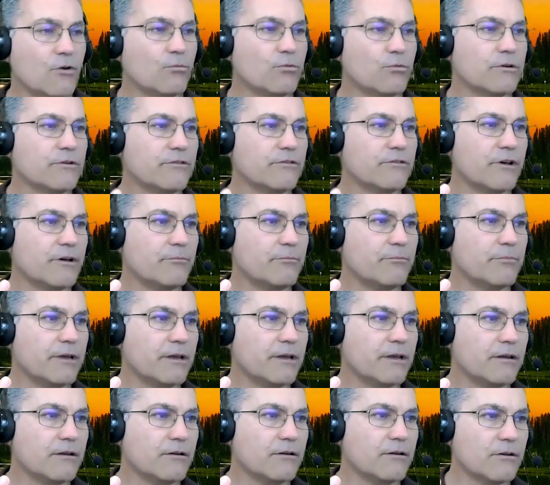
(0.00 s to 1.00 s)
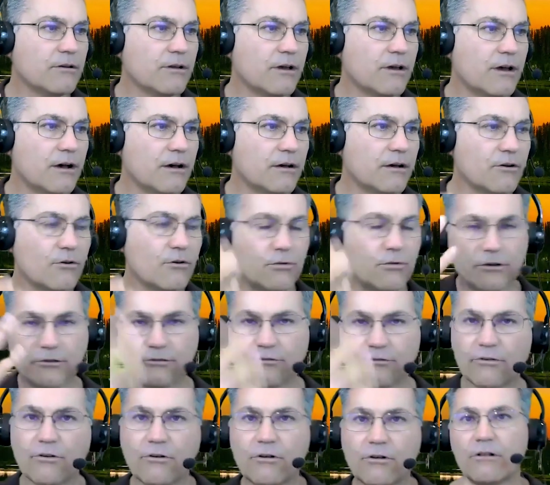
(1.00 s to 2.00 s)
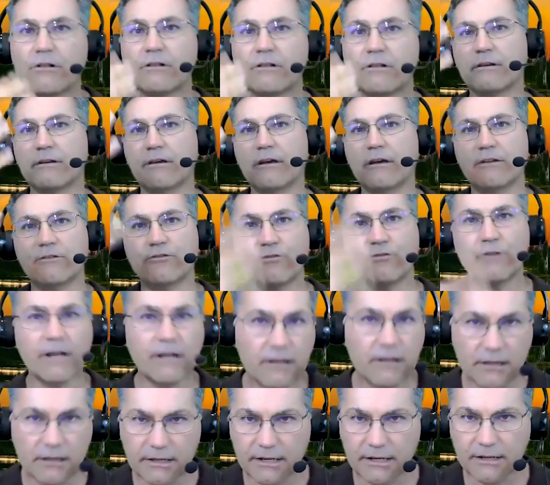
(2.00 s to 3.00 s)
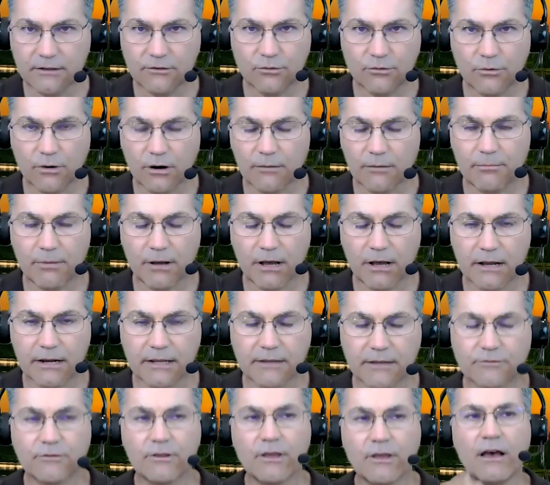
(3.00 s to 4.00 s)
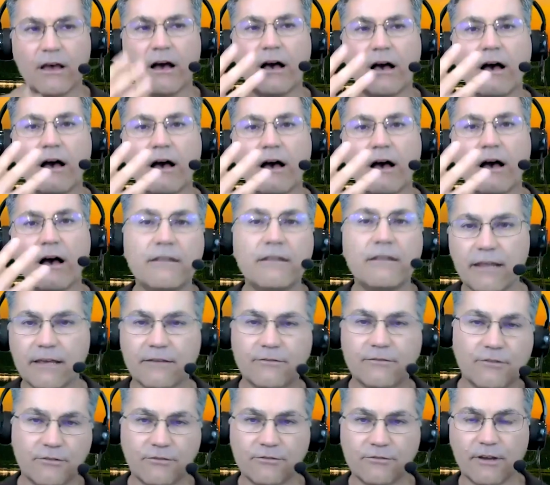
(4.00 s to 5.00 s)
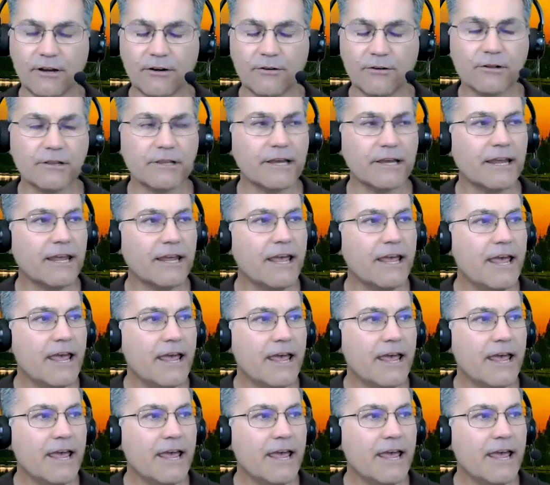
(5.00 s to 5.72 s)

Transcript: We're dumping cortisol, adrenaline into our bodies unnecessarily.